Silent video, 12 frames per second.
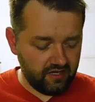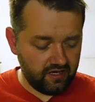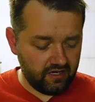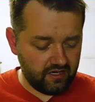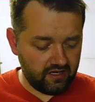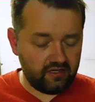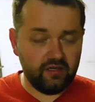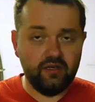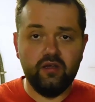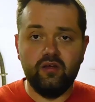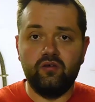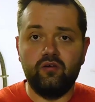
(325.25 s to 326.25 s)

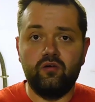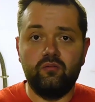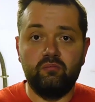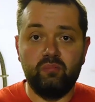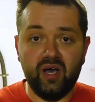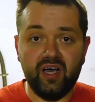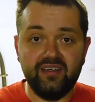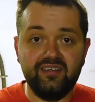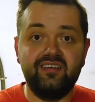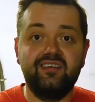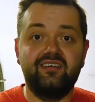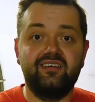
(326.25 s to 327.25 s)

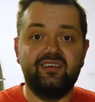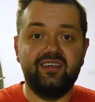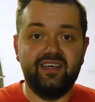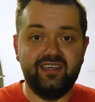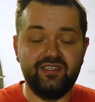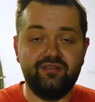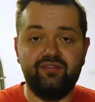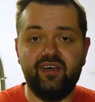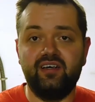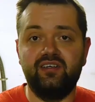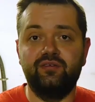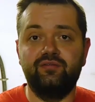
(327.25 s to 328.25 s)
but it is
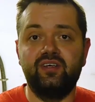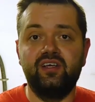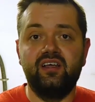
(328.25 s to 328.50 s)
effective,